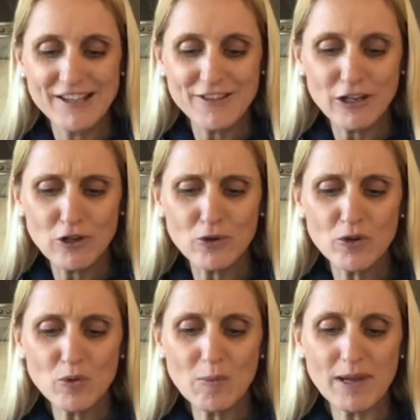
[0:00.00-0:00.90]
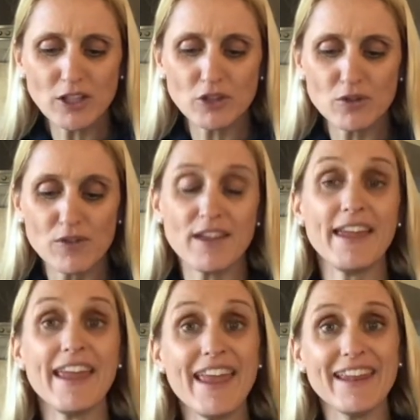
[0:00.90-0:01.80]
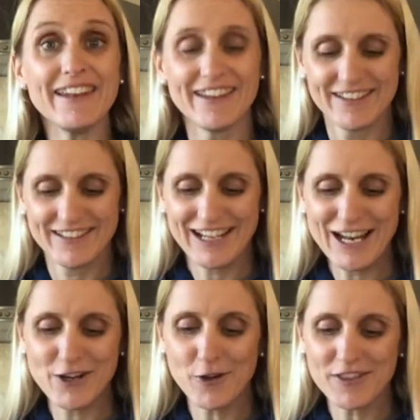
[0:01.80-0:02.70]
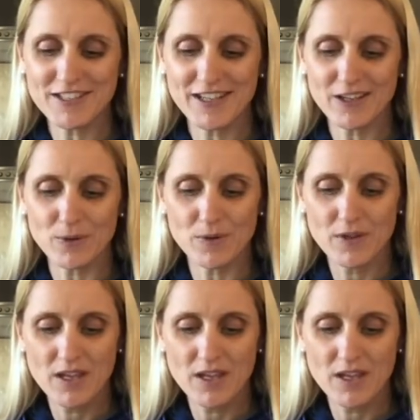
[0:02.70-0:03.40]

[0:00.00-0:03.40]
The Lord will make you the head and not the tail,